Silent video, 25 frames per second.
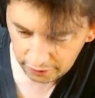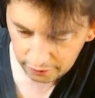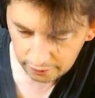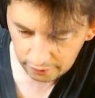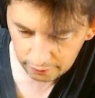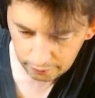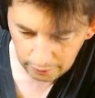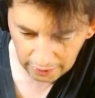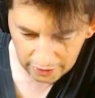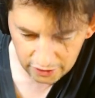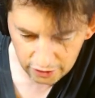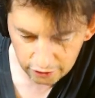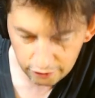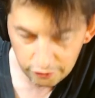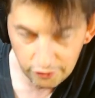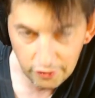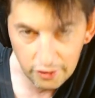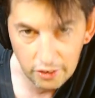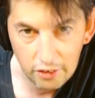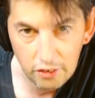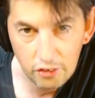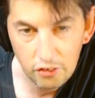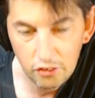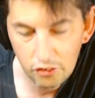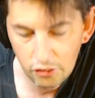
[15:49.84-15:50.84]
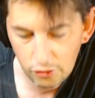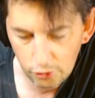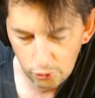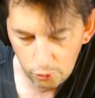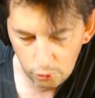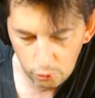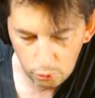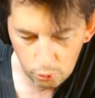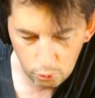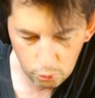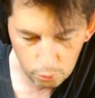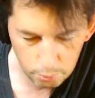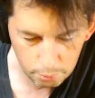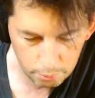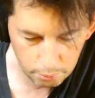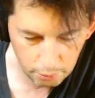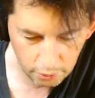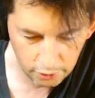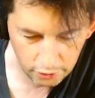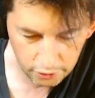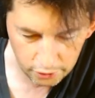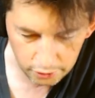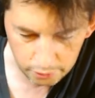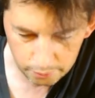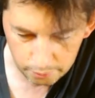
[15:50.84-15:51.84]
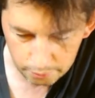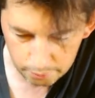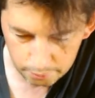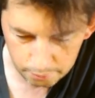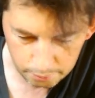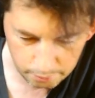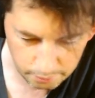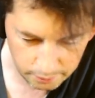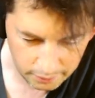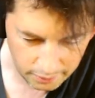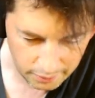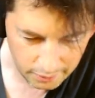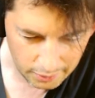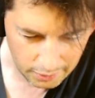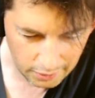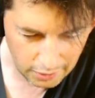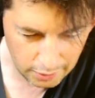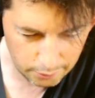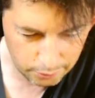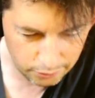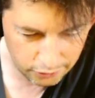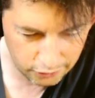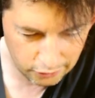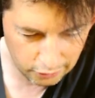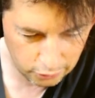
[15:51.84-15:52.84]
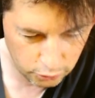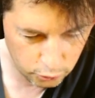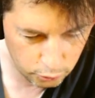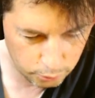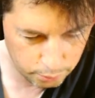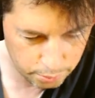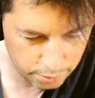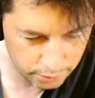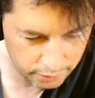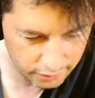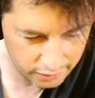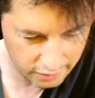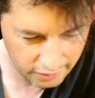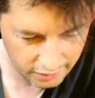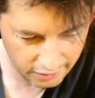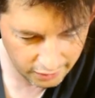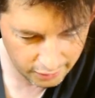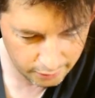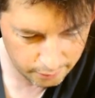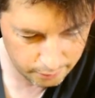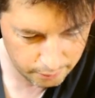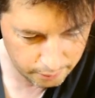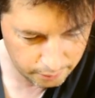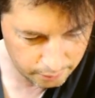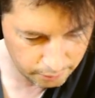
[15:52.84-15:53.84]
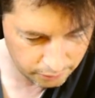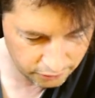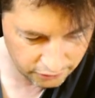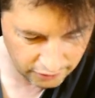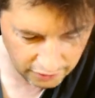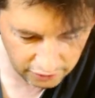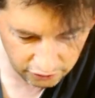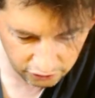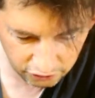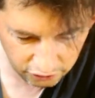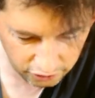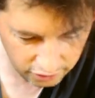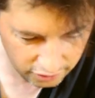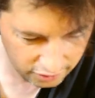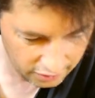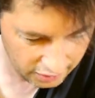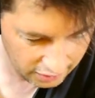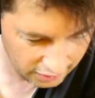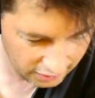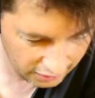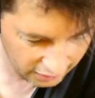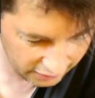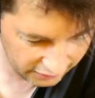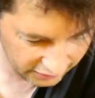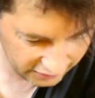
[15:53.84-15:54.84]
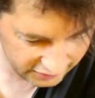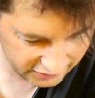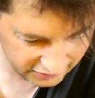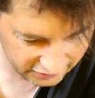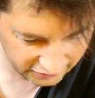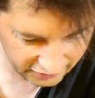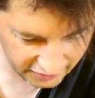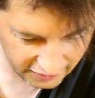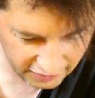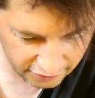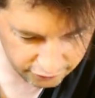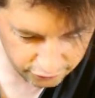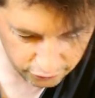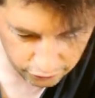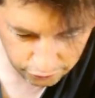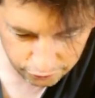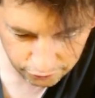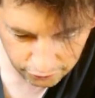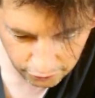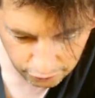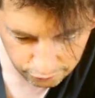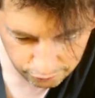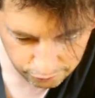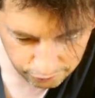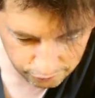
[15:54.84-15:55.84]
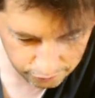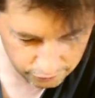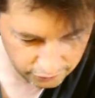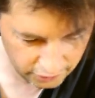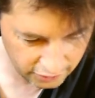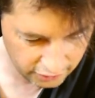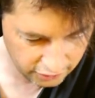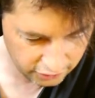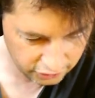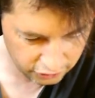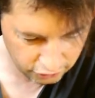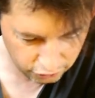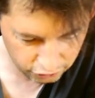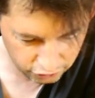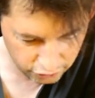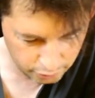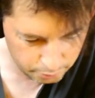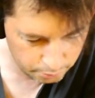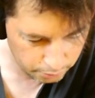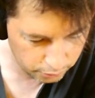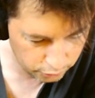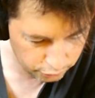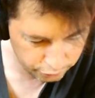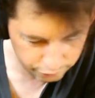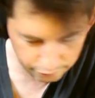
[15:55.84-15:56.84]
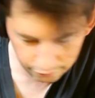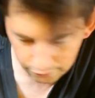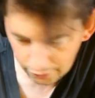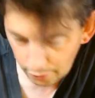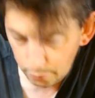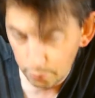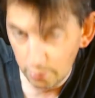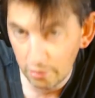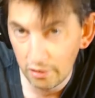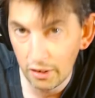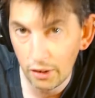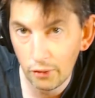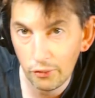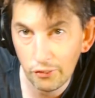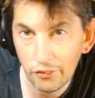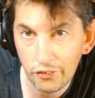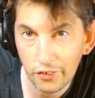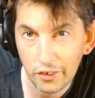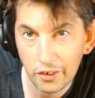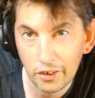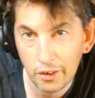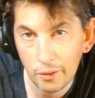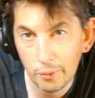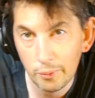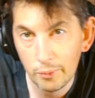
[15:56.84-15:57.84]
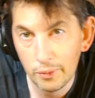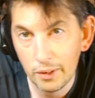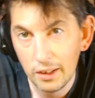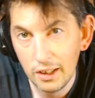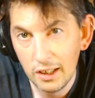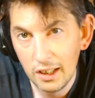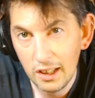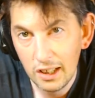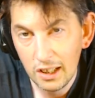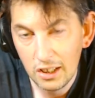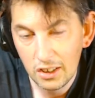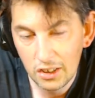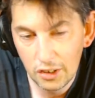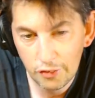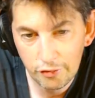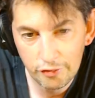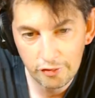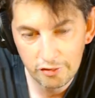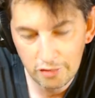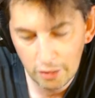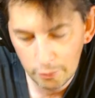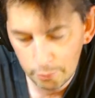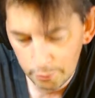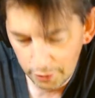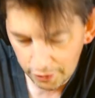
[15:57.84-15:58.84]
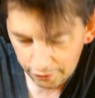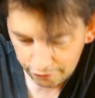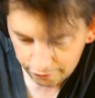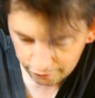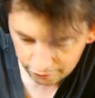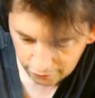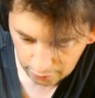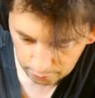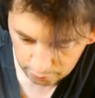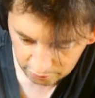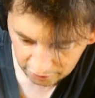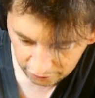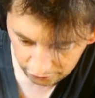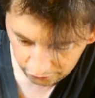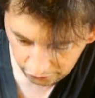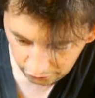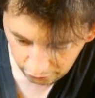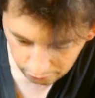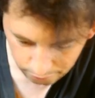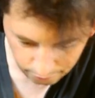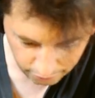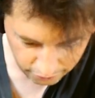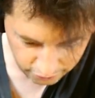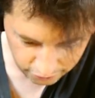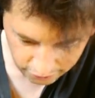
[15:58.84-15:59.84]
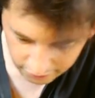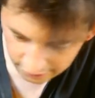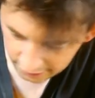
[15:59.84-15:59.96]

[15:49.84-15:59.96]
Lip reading: any of these to my Hipster Loop set. And actually I've taken a cymbal from somewhere else and a different drum beat from somewhere else as well.